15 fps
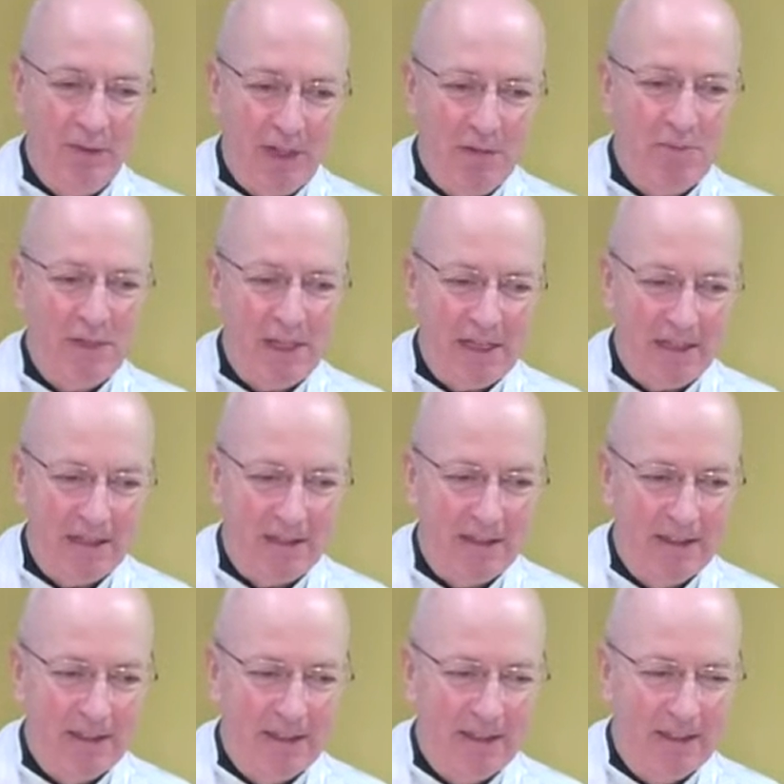from
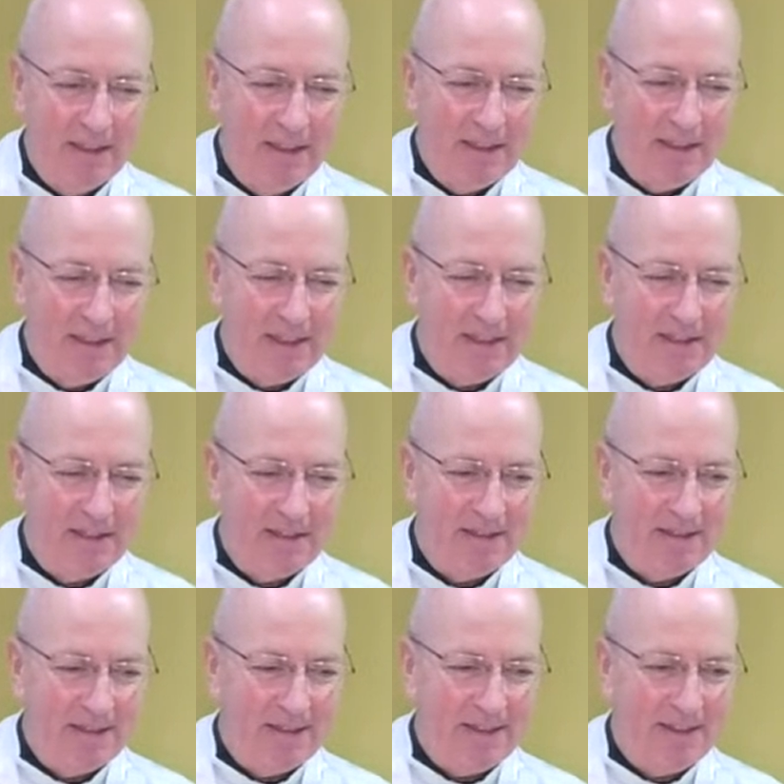that
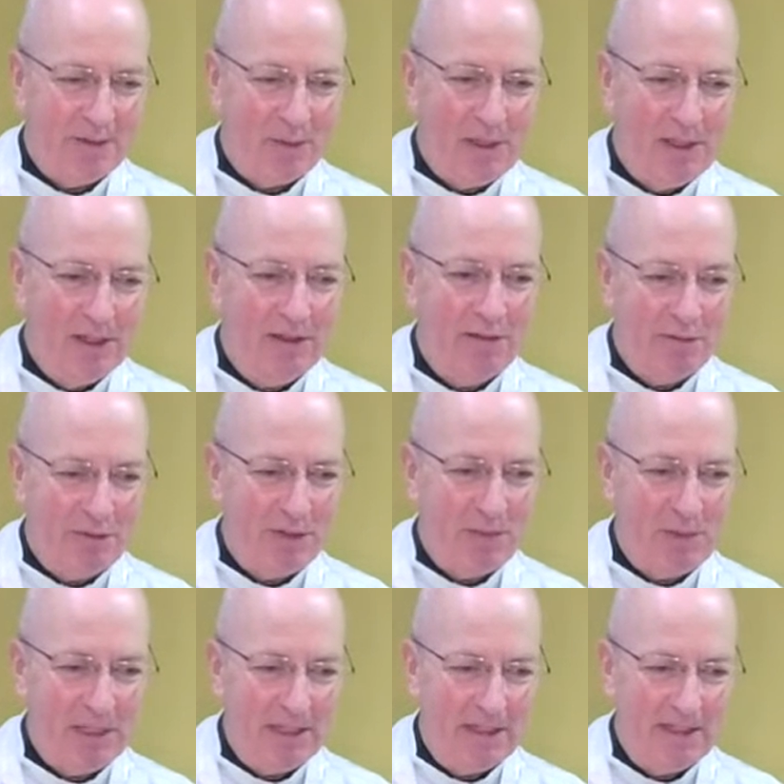we learn from
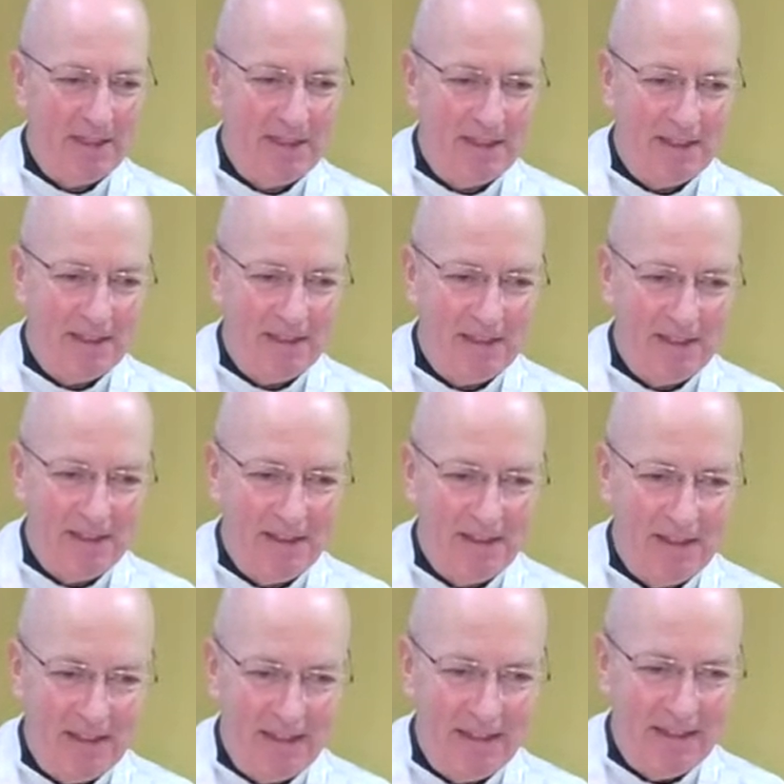that
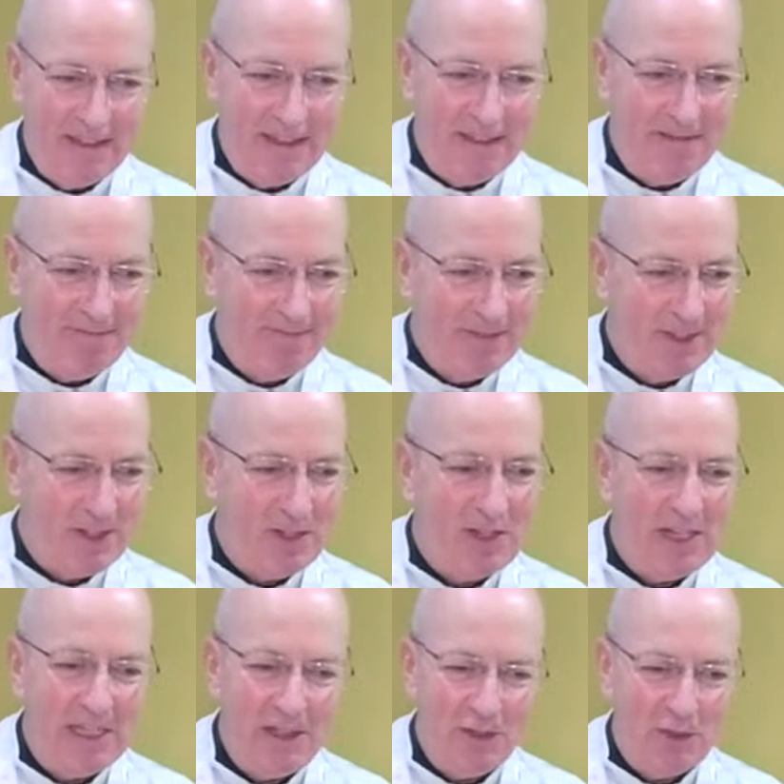the
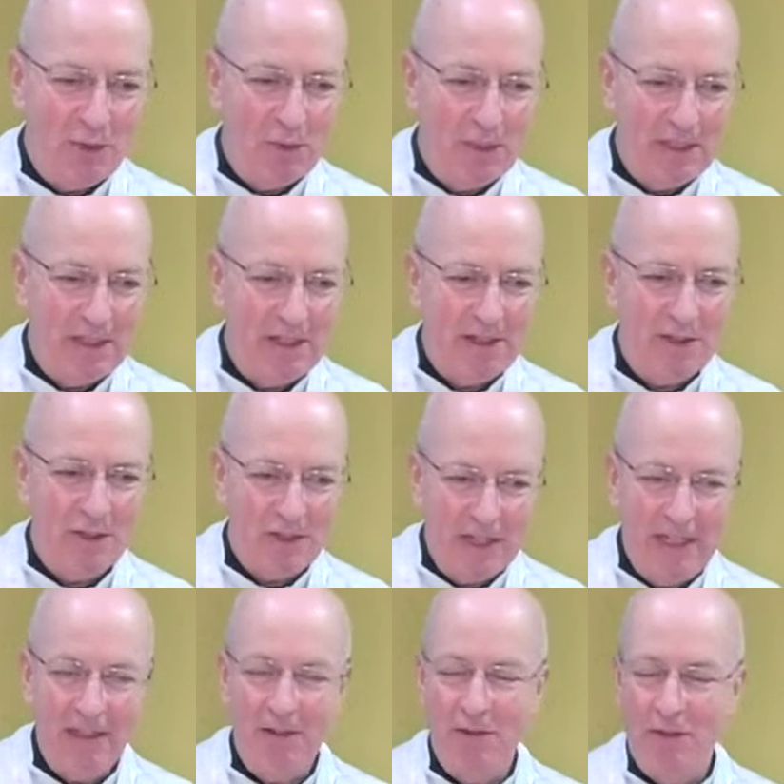danger within
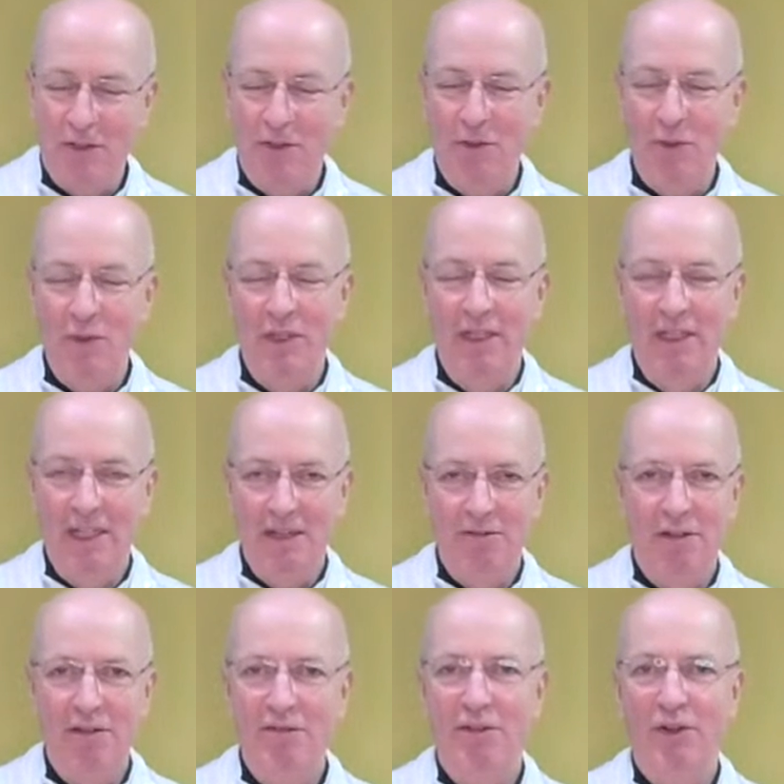ourselves too of
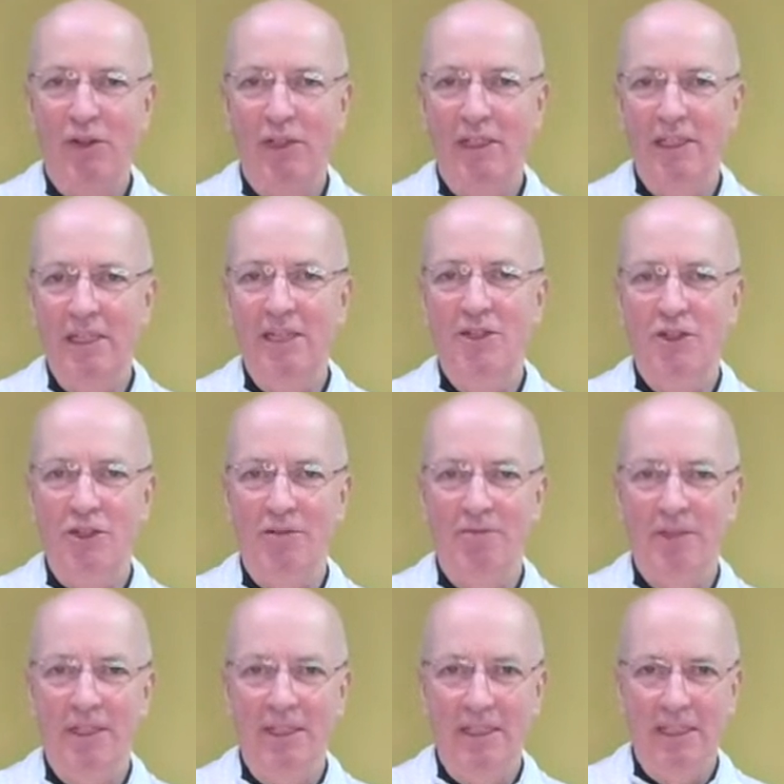our fallen nature,
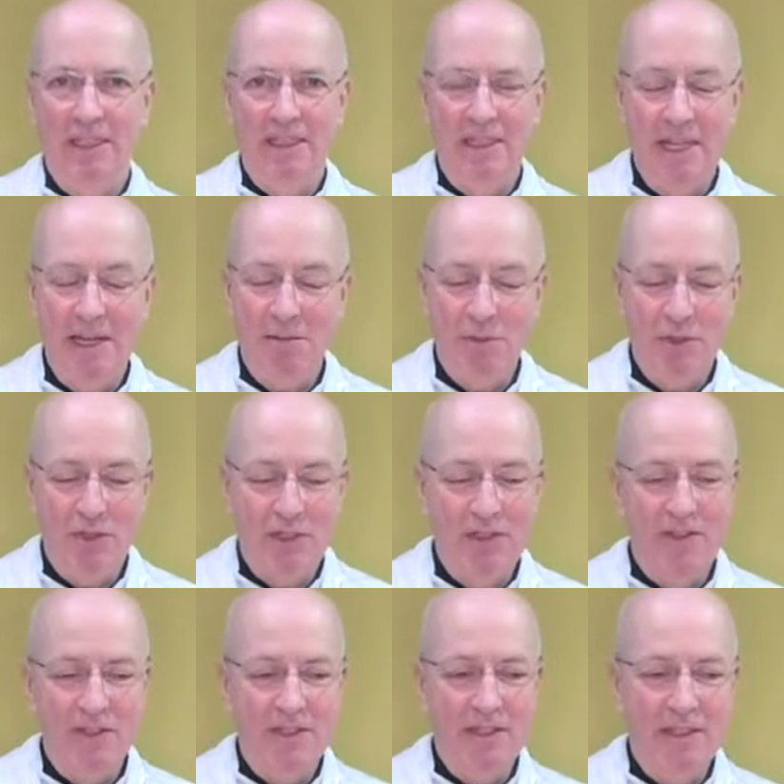and the damage that
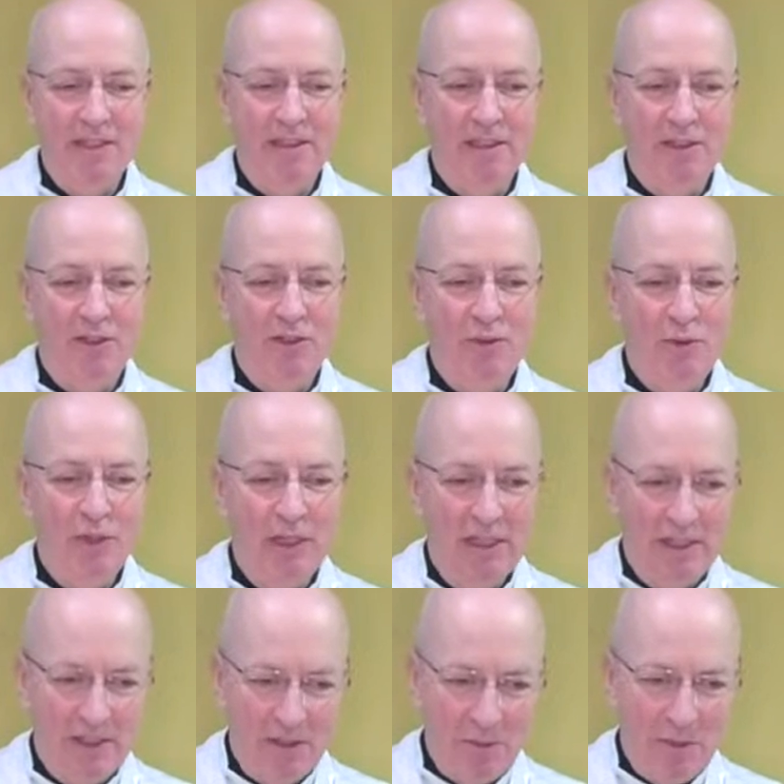sin can do
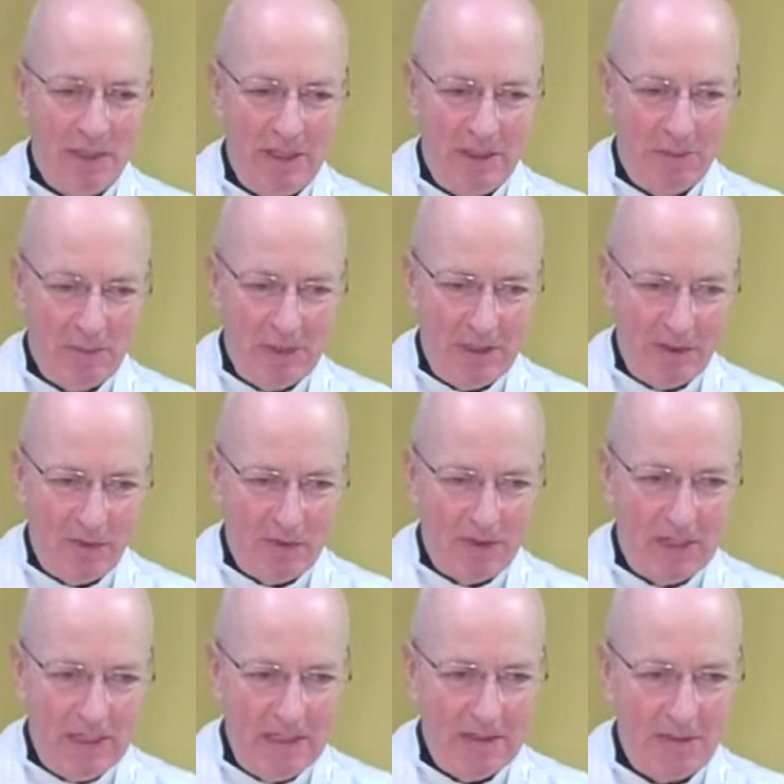to build up these
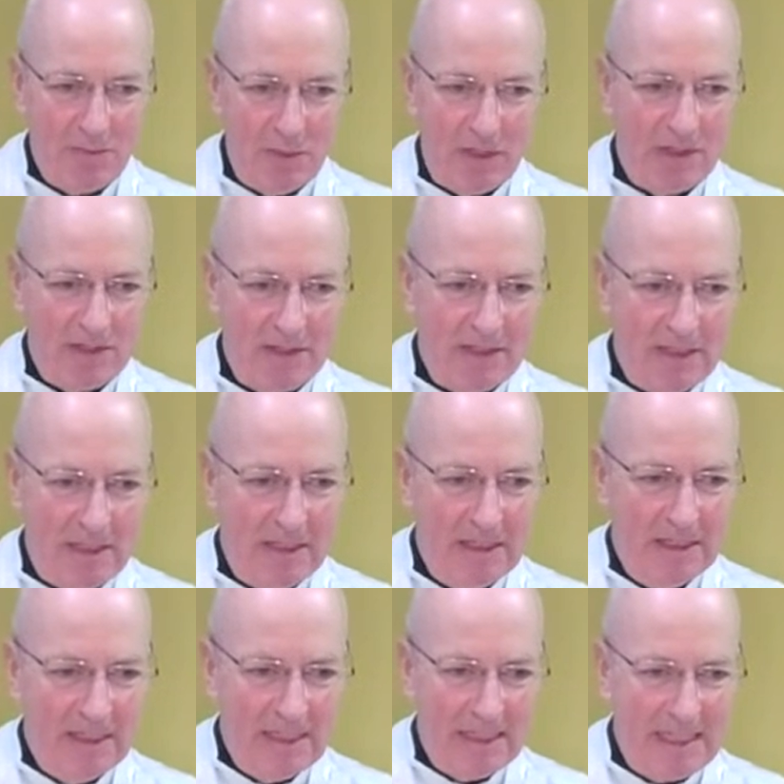resentments, the
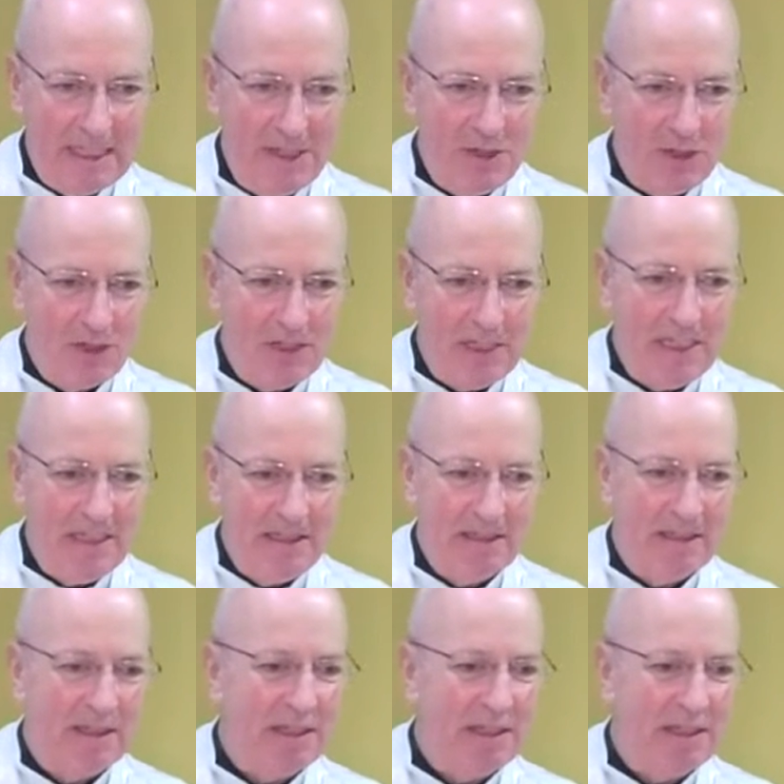clenched teeth,